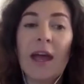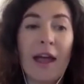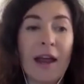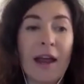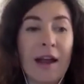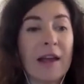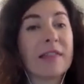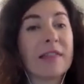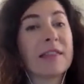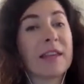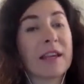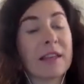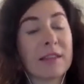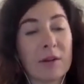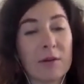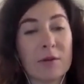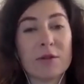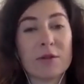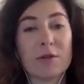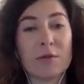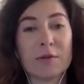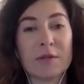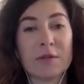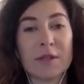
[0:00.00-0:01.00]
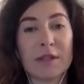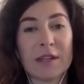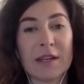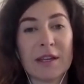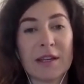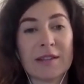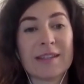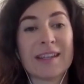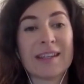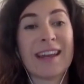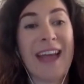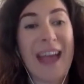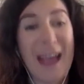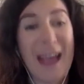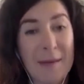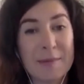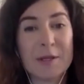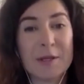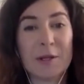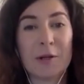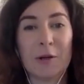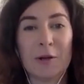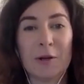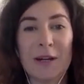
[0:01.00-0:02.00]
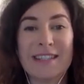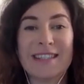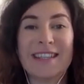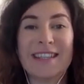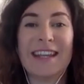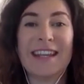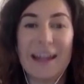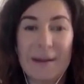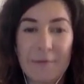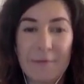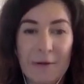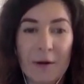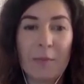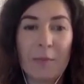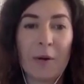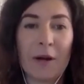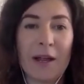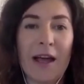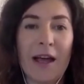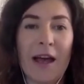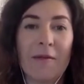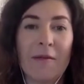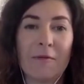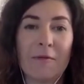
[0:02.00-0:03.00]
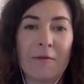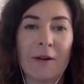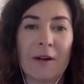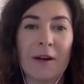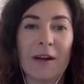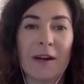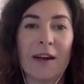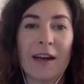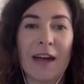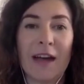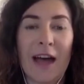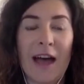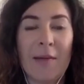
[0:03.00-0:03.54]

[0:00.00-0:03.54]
And I think those sorts of things can absolutely set everybody up for